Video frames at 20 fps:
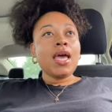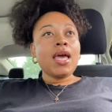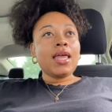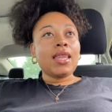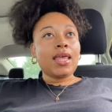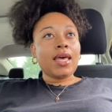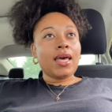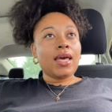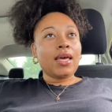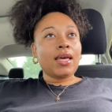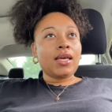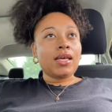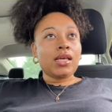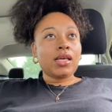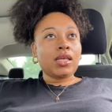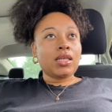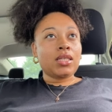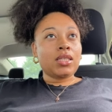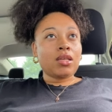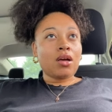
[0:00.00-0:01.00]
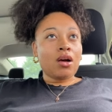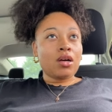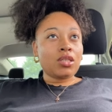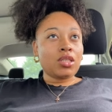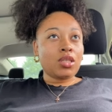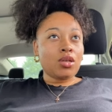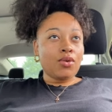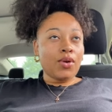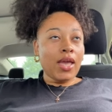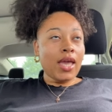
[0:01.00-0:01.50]
that is
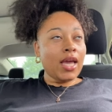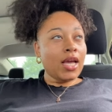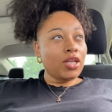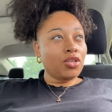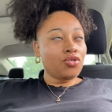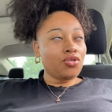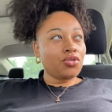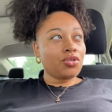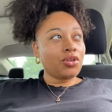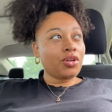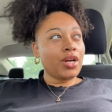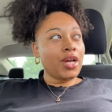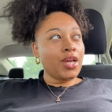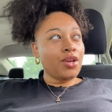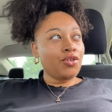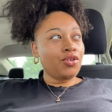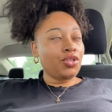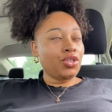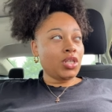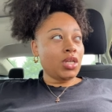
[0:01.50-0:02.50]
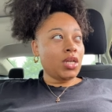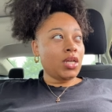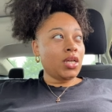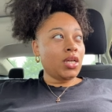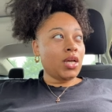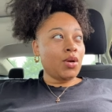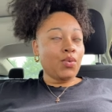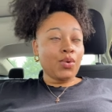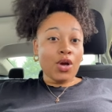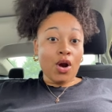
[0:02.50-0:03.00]
also cancer
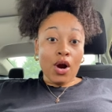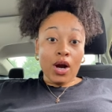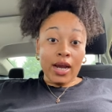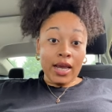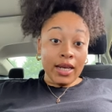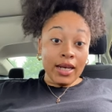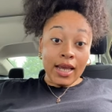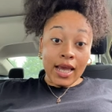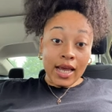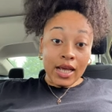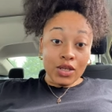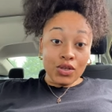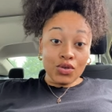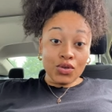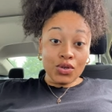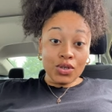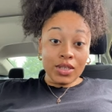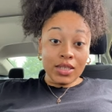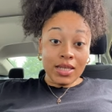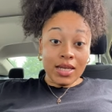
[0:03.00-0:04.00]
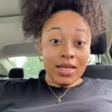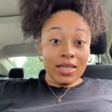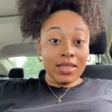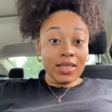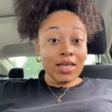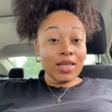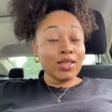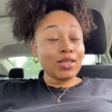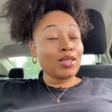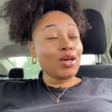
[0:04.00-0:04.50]
energy we are in cancer
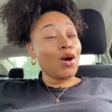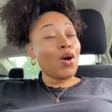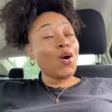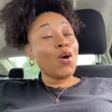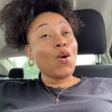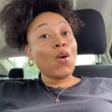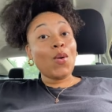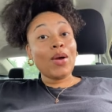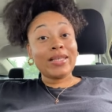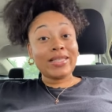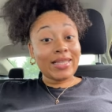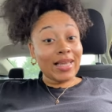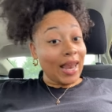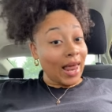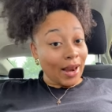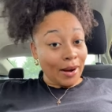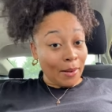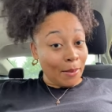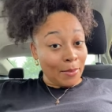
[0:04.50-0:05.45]
season so it's a lot of